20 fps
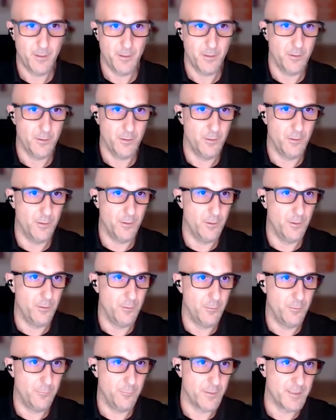
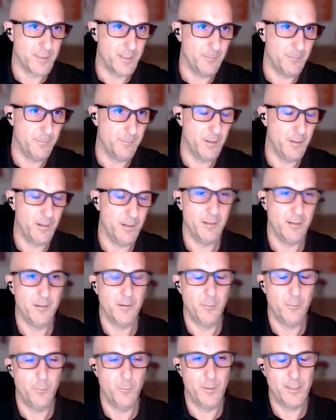Or, for example,
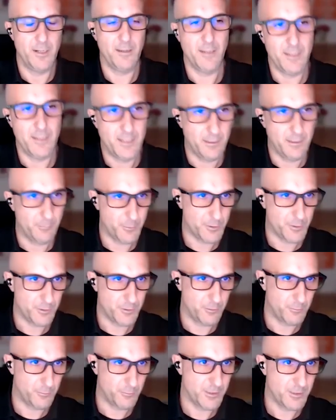what are the key
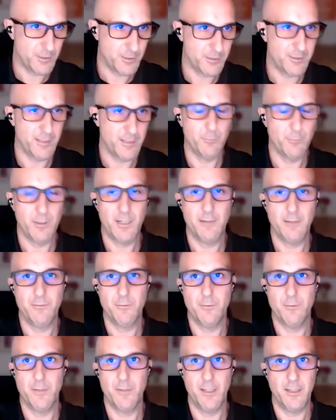resources that we have
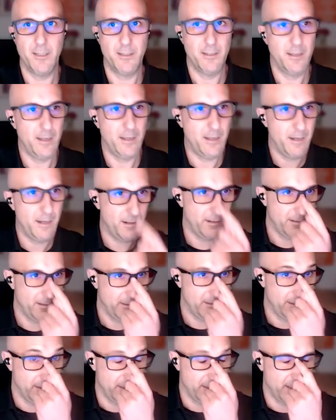to take
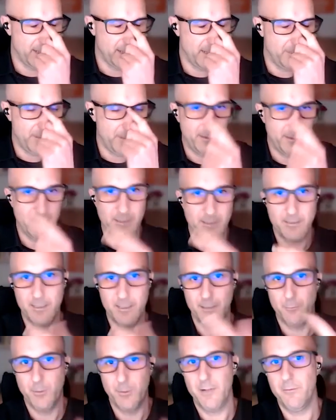care, the key metrics
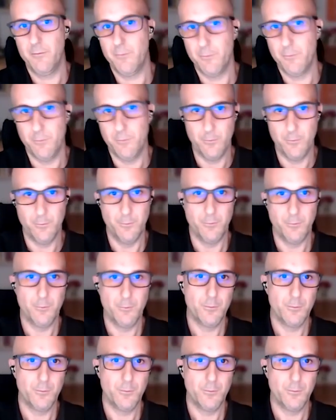that we have to